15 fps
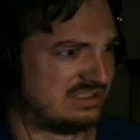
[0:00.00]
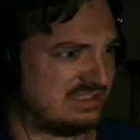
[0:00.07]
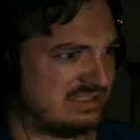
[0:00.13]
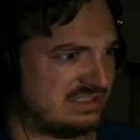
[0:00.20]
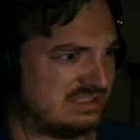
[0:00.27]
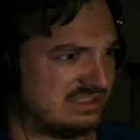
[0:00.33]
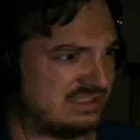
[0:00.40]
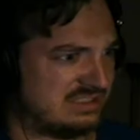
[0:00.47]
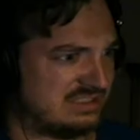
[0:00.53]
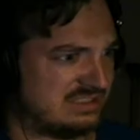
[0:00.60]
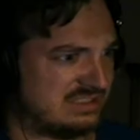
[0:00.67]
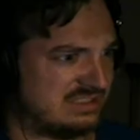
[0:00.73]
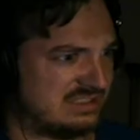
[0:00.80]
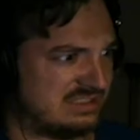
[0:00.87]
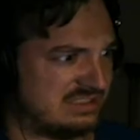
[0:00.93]

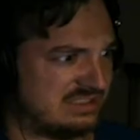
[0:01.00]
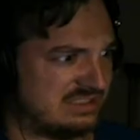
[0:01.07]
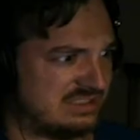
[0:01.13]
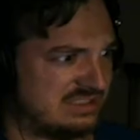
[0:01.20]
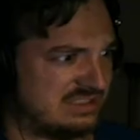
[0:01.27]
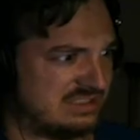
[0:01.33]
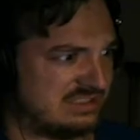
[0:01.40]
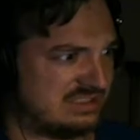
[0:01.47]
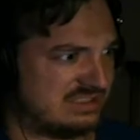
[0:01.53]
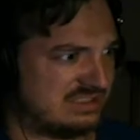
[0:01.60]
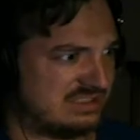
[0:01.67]
(silence)